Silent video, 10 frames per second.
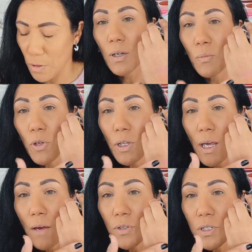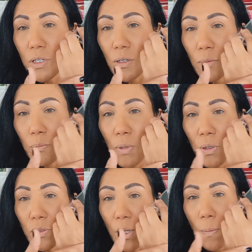Like I'm really having to
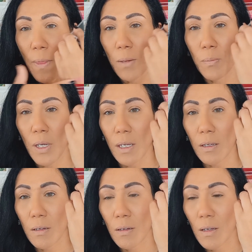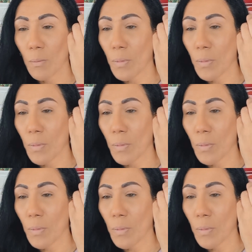build up that pink,